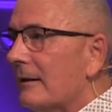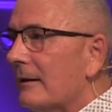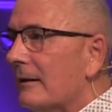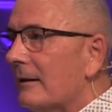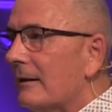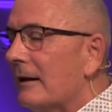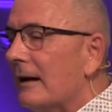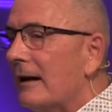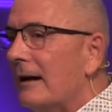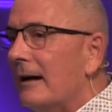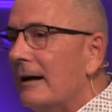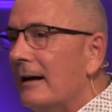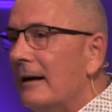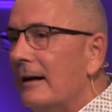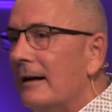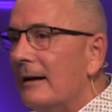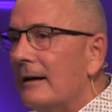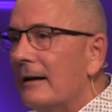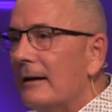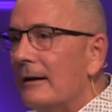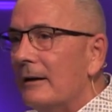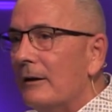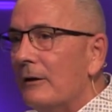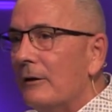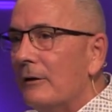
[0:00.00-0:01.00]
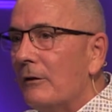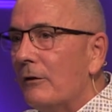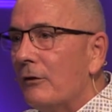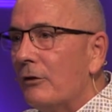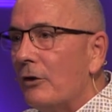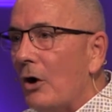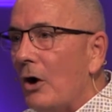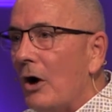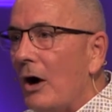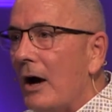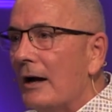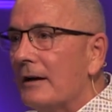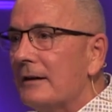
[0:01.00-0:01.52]
The
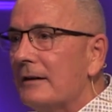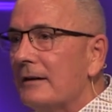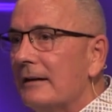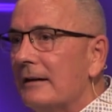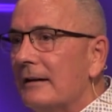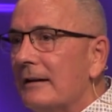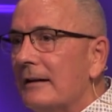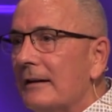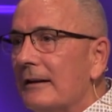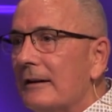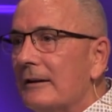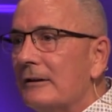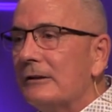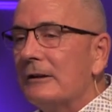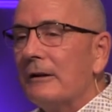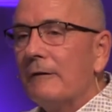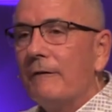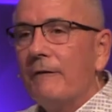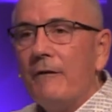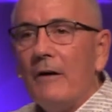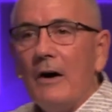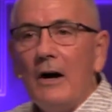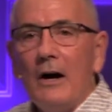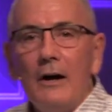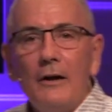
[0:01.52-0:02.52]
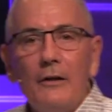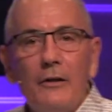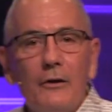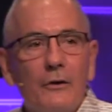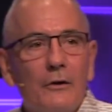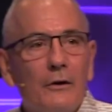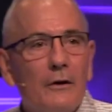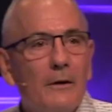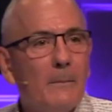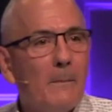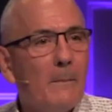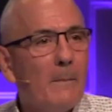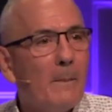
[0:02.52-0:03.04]
thought is the
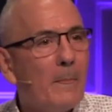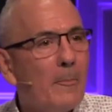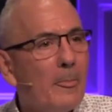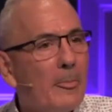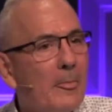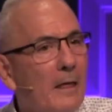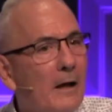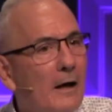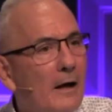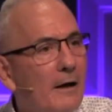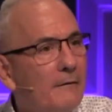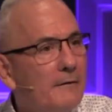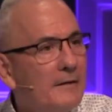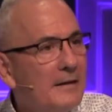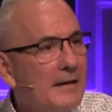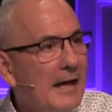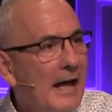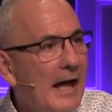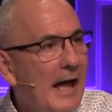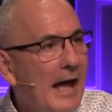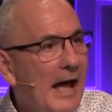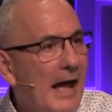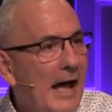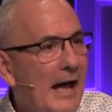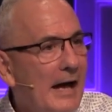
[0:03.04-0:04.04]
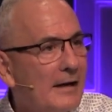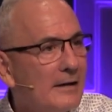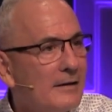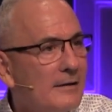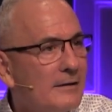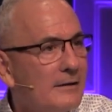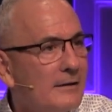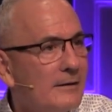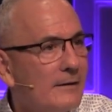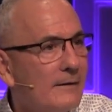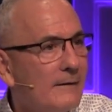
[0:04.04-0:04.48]
father of the act.